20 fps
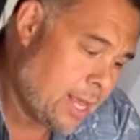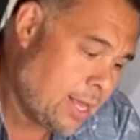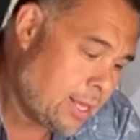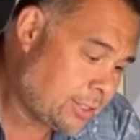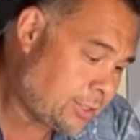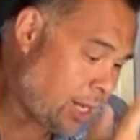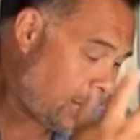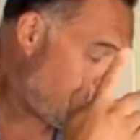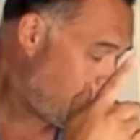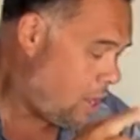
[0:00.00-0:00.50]

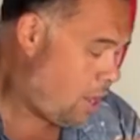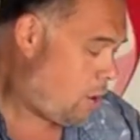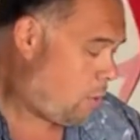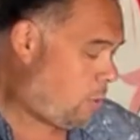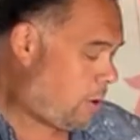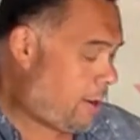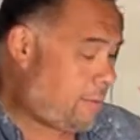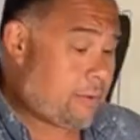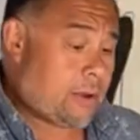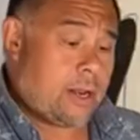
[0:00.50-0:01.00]
So
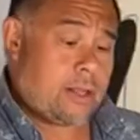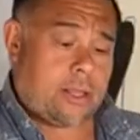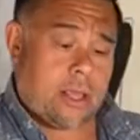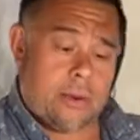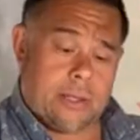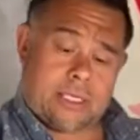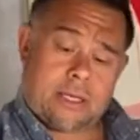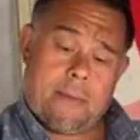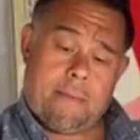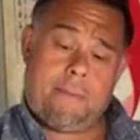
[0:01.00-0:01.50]
what I'm gonna do
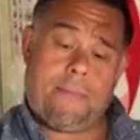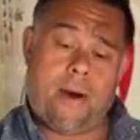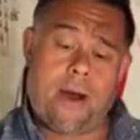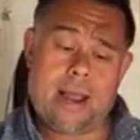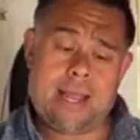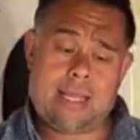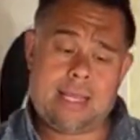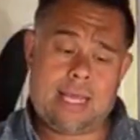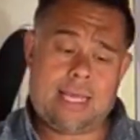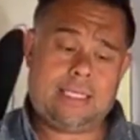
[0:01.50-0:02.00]
is
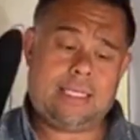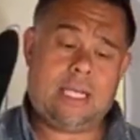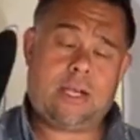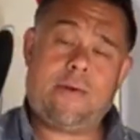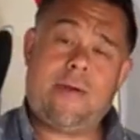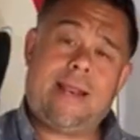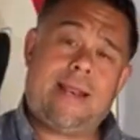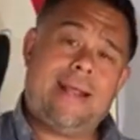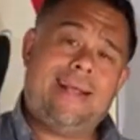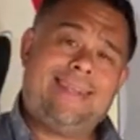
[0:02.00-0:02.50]
combine these
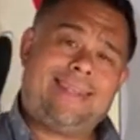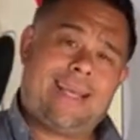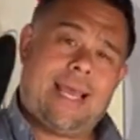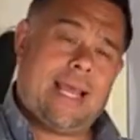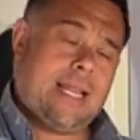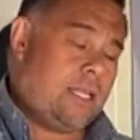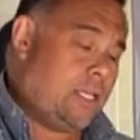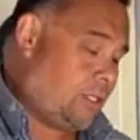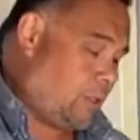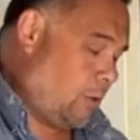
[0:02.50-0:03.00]
ingredients
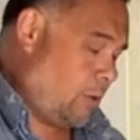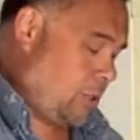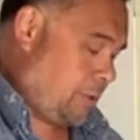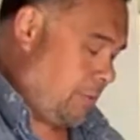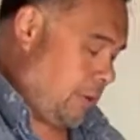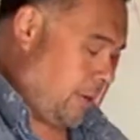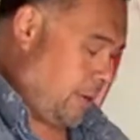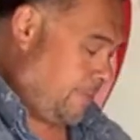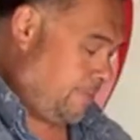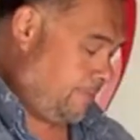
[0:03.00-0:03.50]
in the
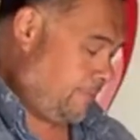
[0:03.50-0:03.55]
saucepan.